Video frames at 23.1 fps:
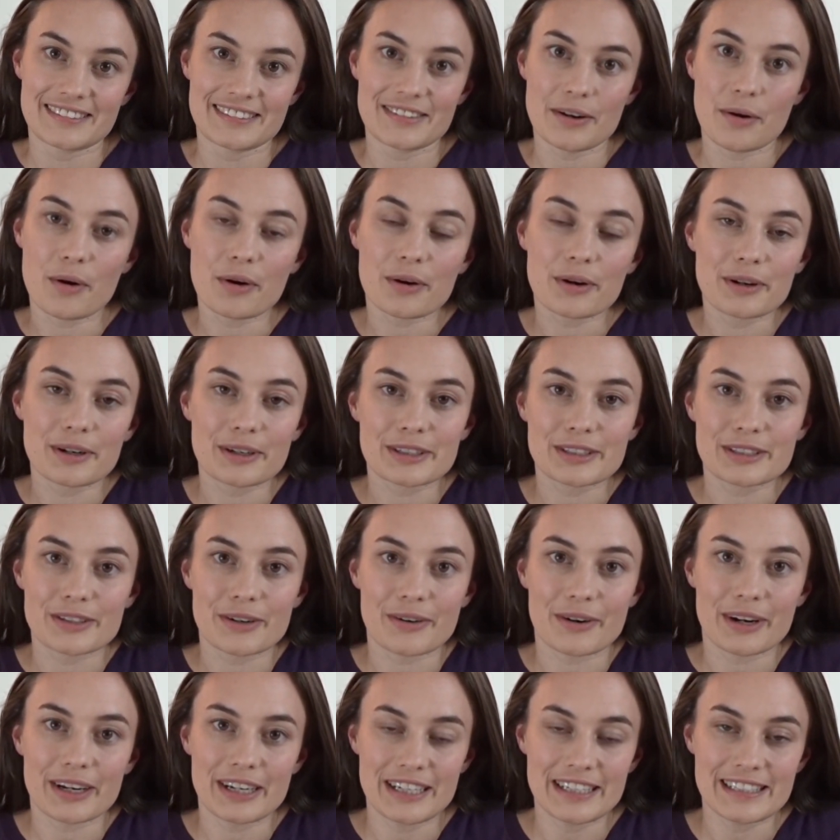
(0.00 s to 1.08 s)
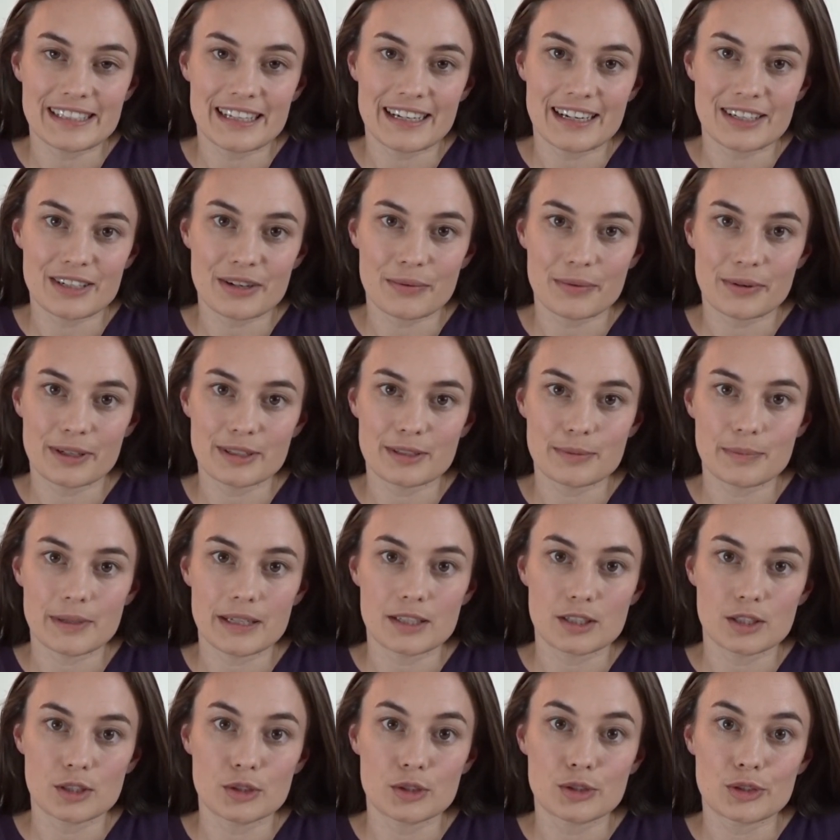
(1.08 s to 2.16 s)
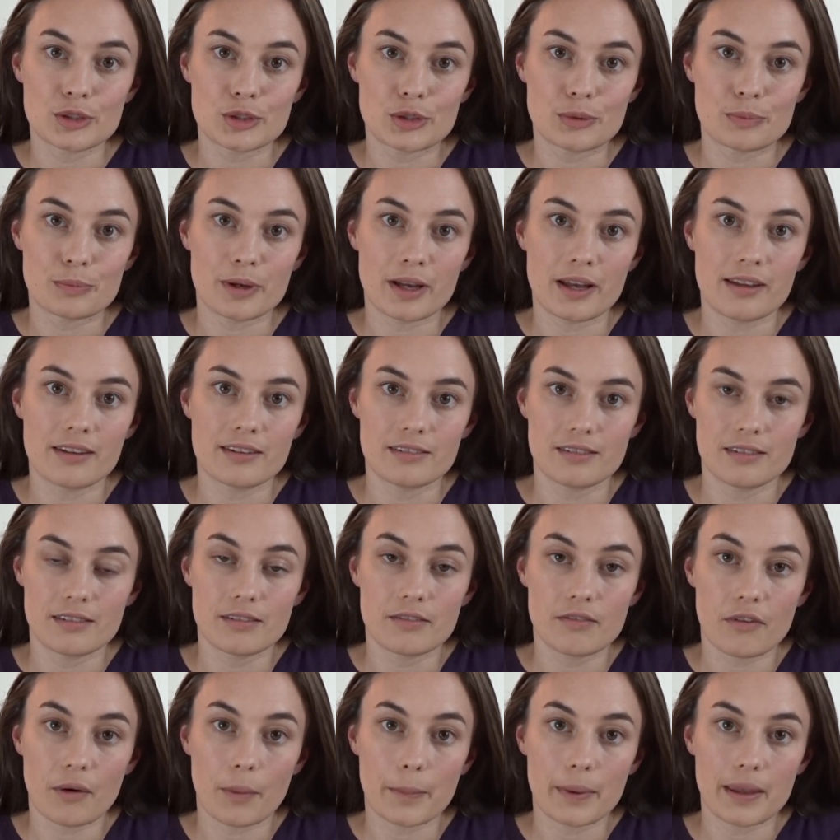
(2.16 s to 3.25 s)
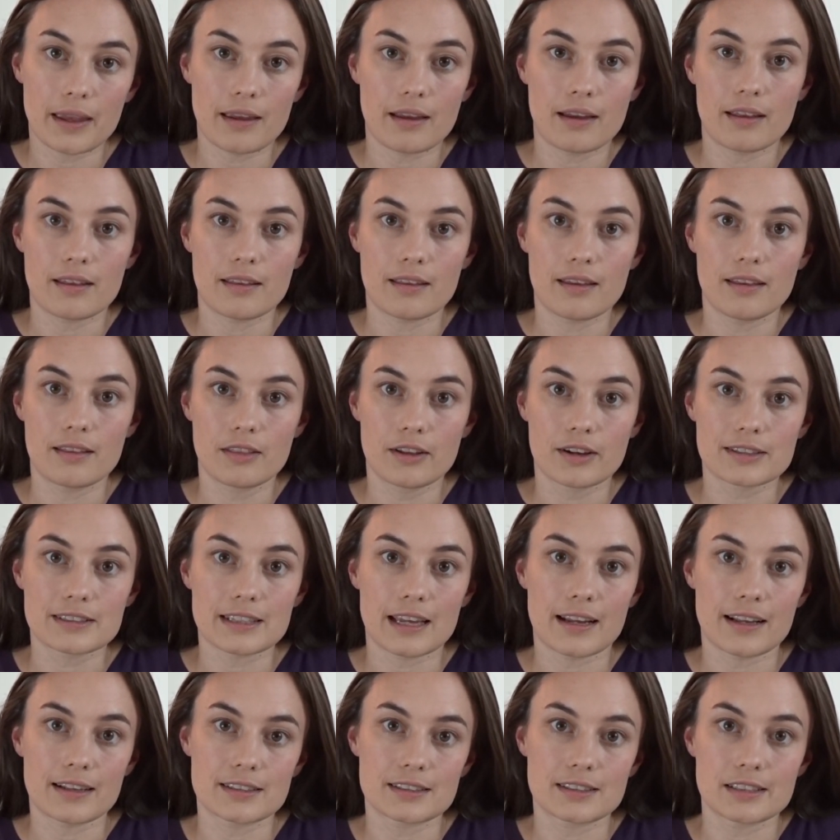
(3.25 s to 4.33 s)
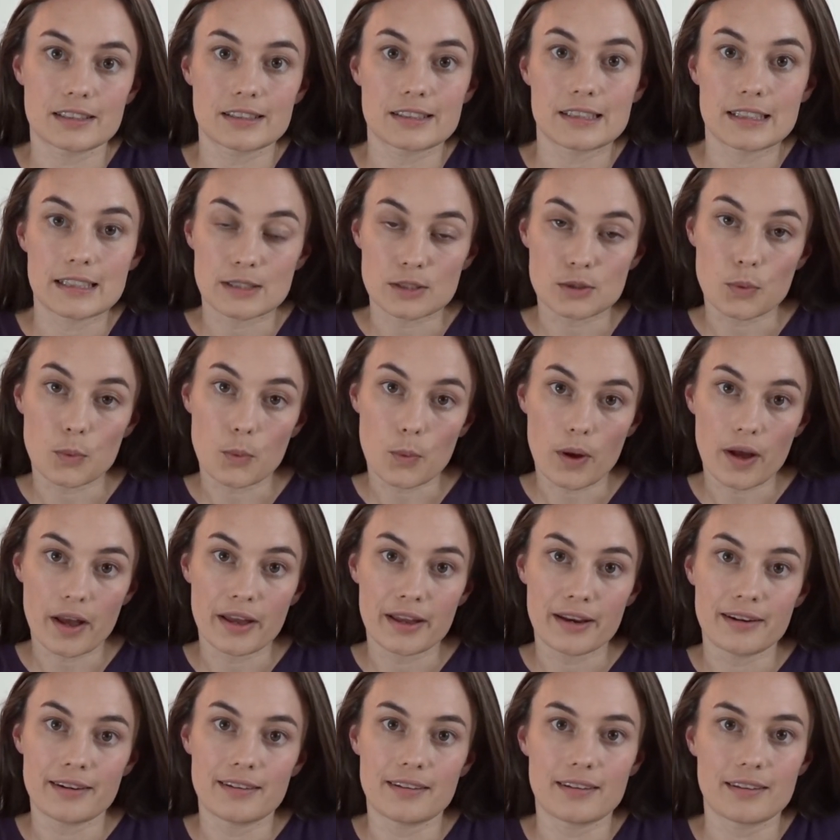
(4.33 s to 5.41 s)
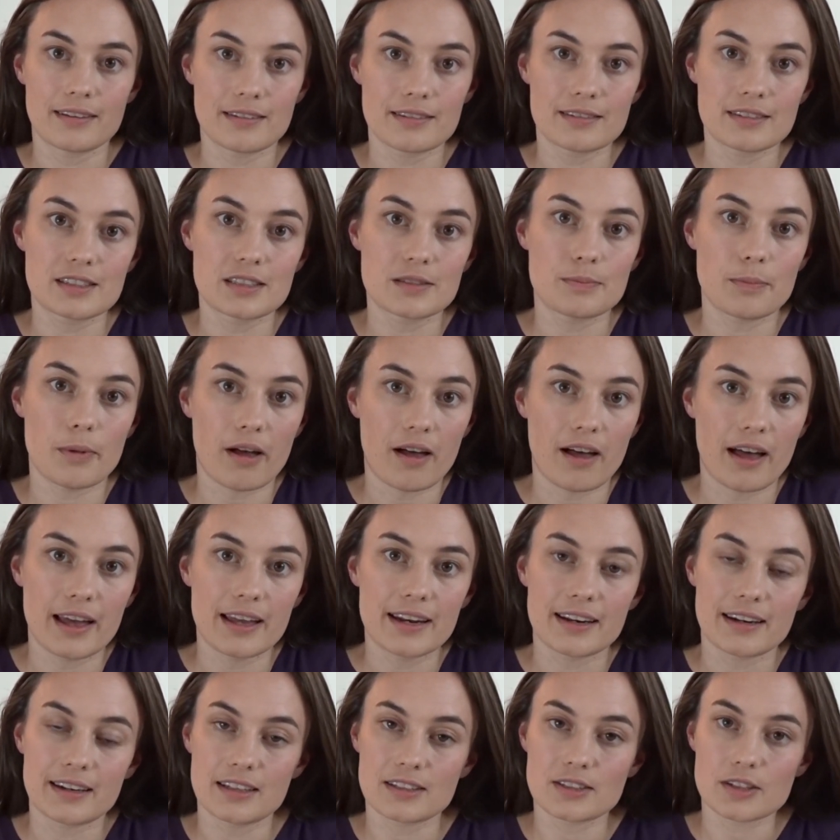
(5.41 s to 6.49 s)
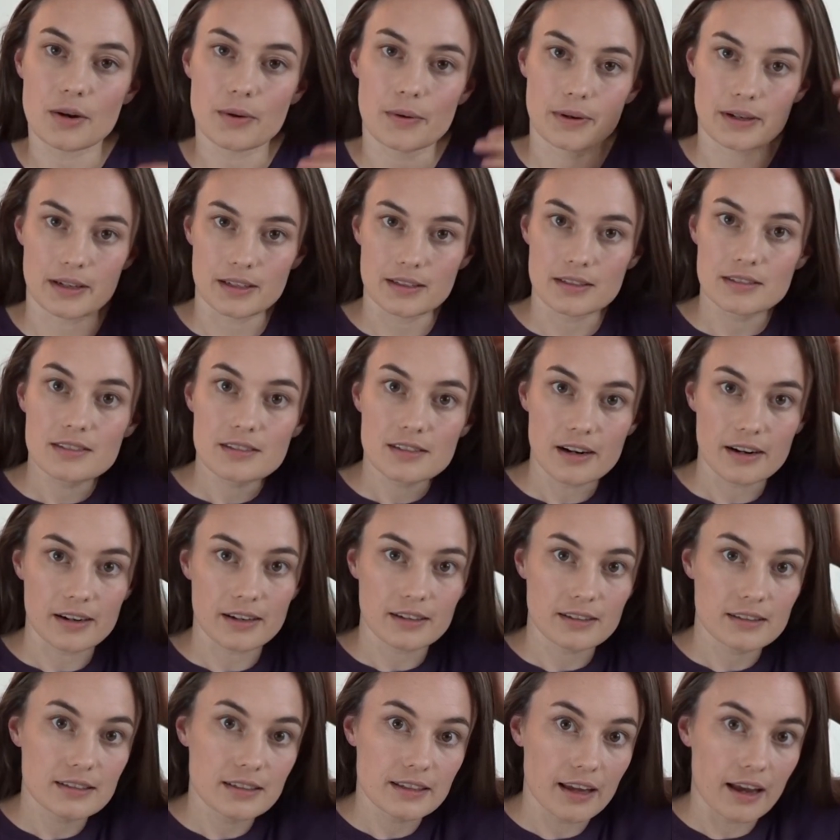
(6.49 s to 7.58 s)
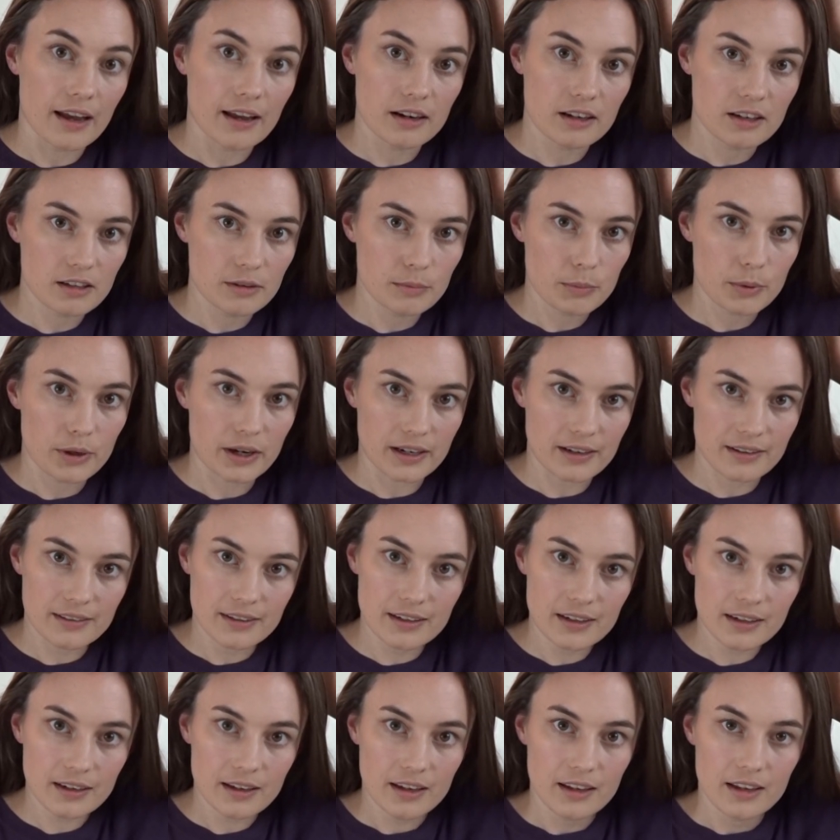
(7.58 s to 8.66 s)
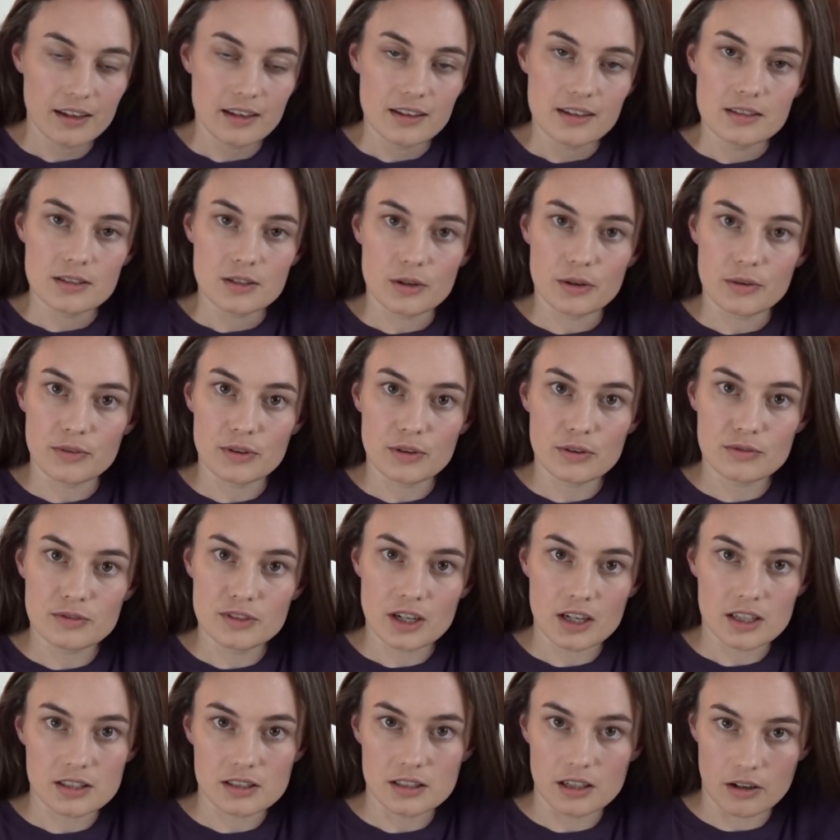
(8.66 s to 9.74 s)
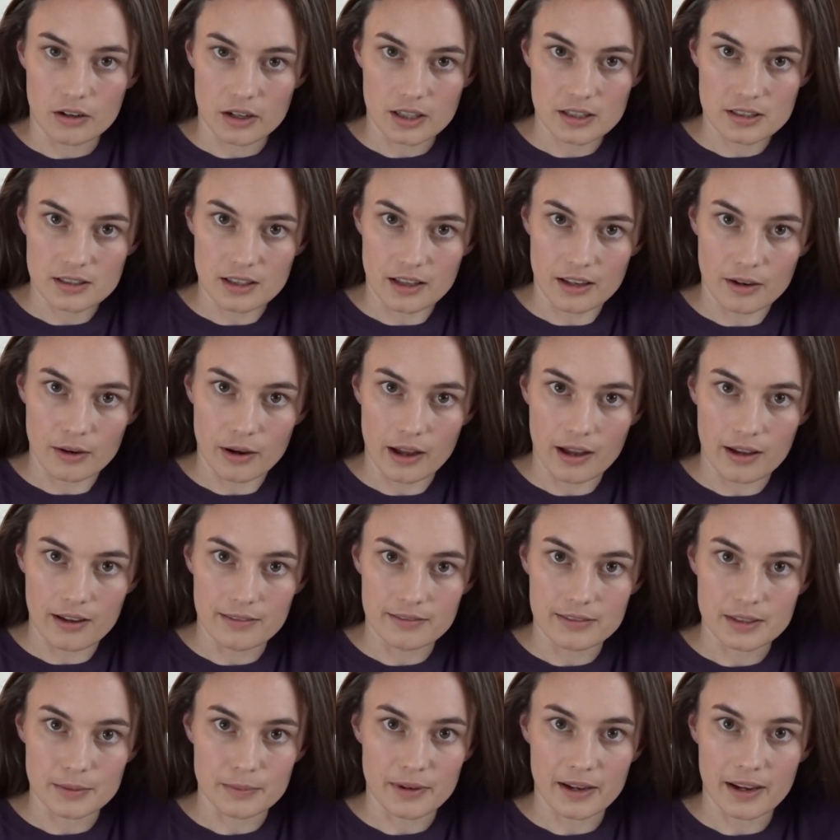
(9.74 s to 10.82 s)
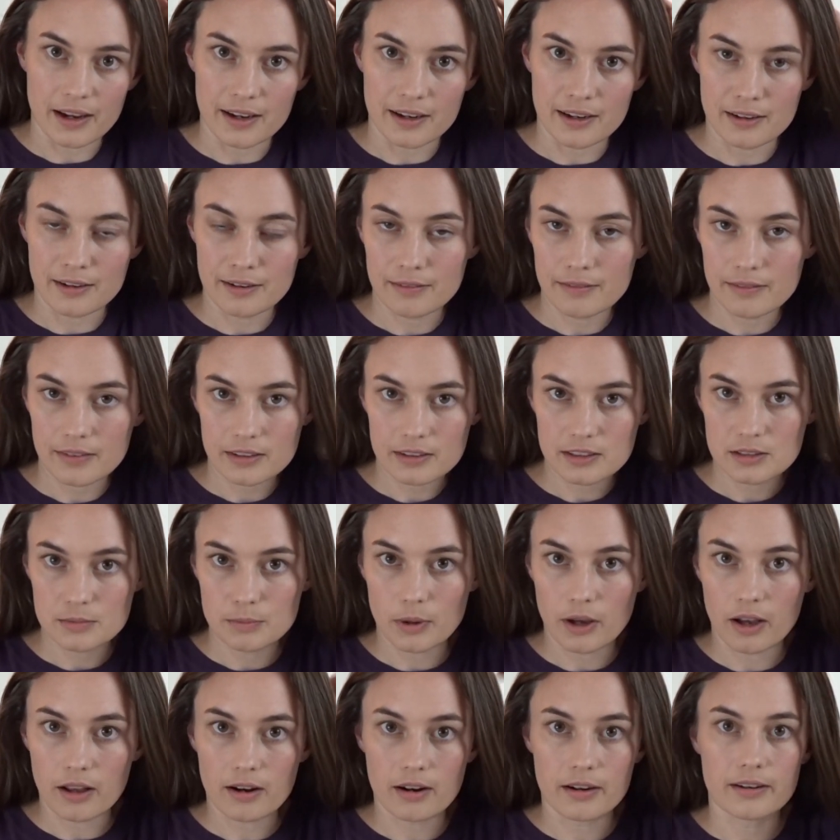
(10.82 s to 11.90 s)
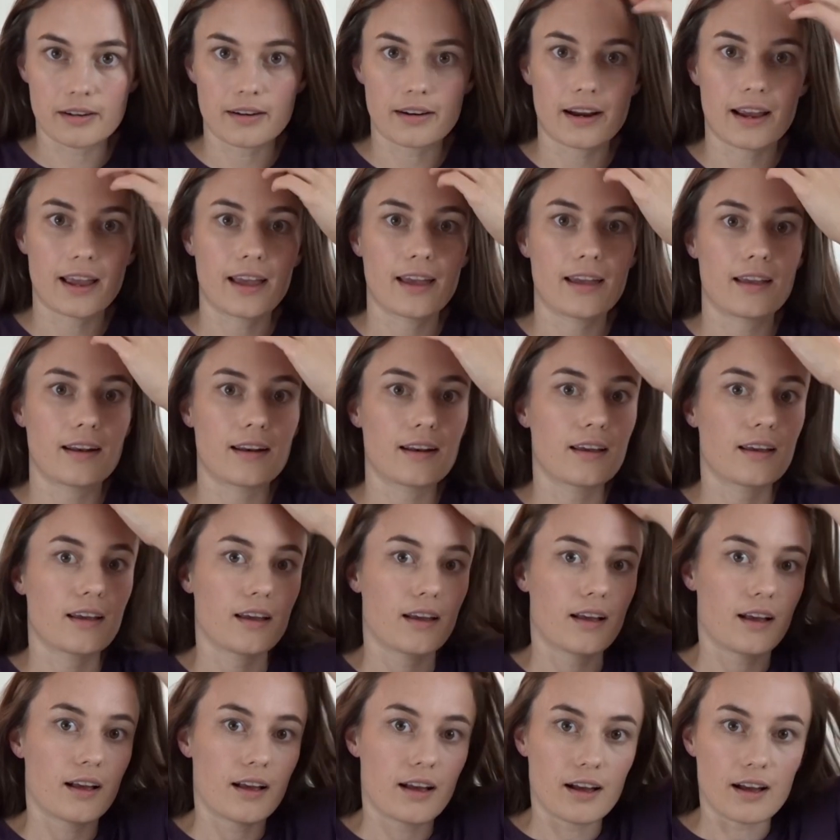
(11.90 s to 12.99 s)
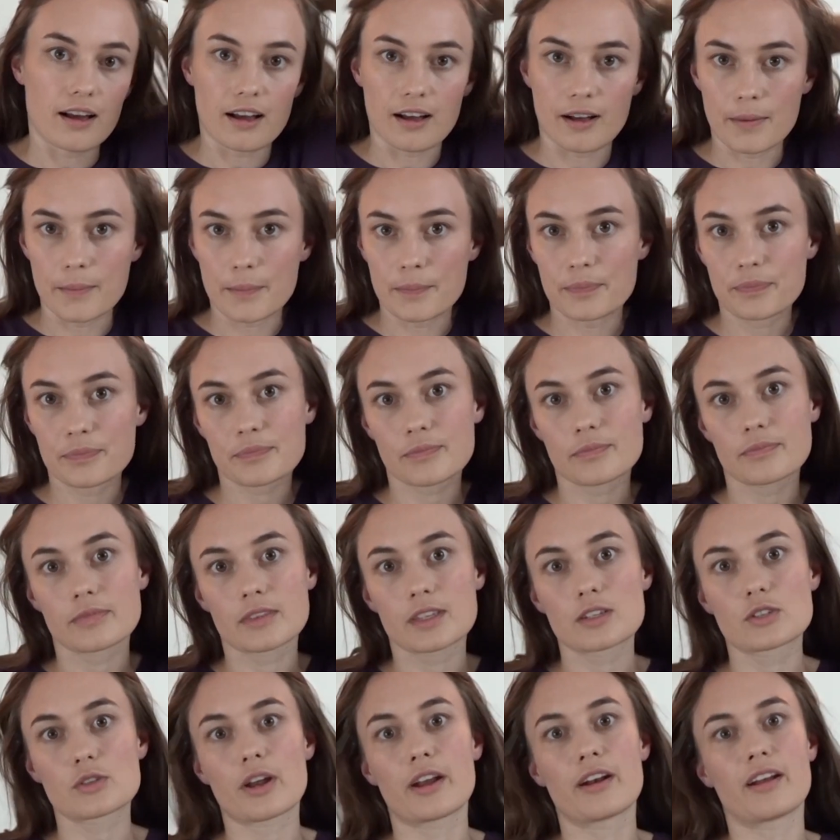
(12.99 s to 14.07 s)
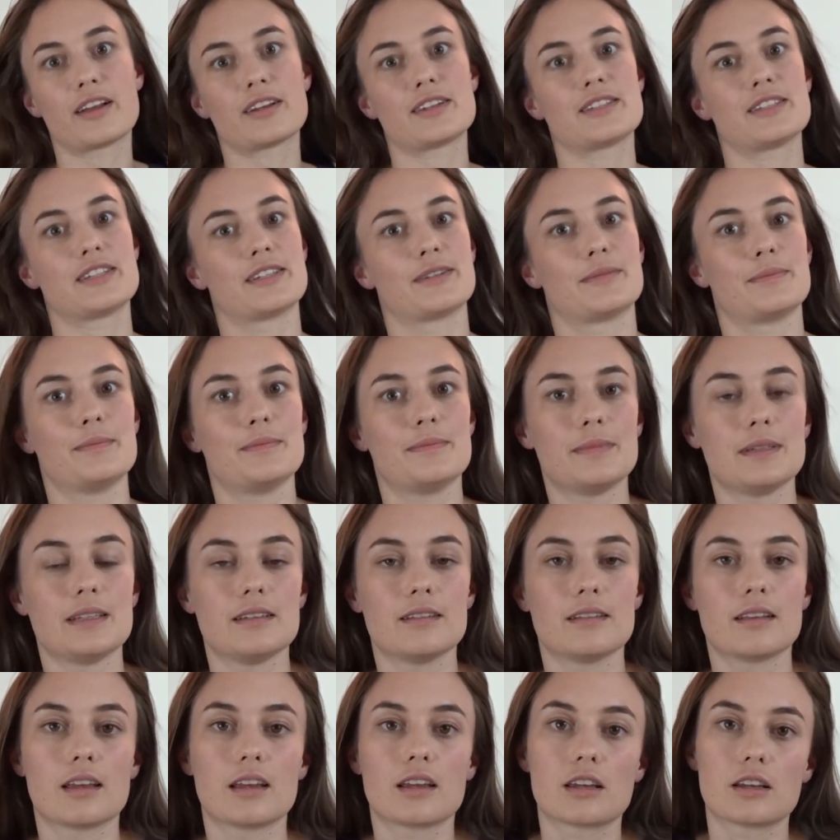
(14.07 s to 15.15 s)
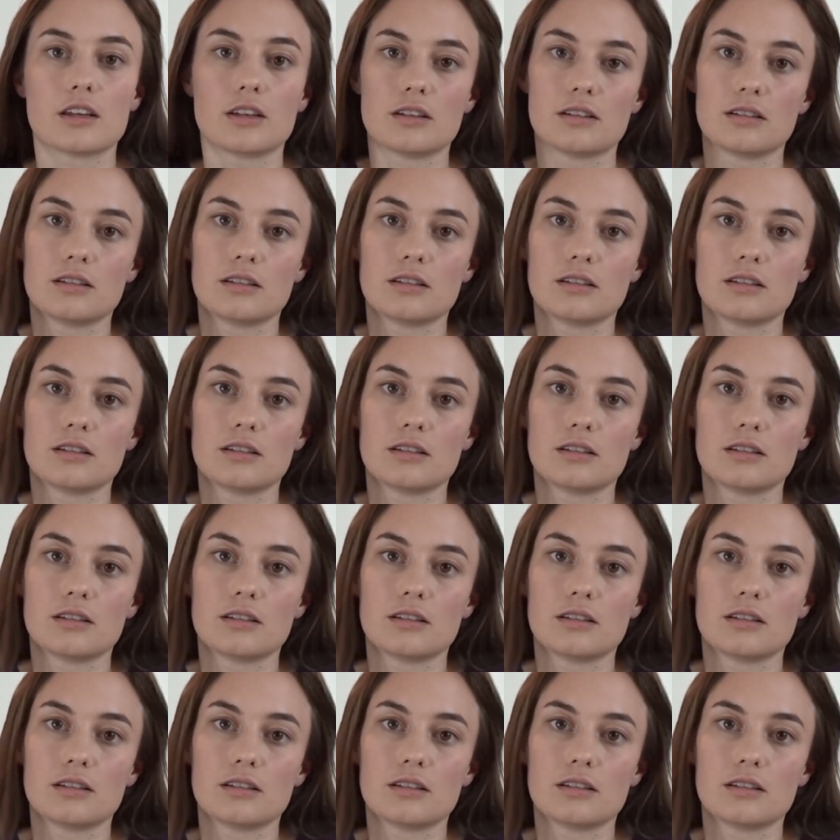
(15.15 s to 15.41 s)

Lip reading: horror stories, and I don't want to speak too soon, but for me it looks like it's just this one spot, and it's already starting to get prickly. So if you've just noticed that you have some kind of spot on your head, try not to be like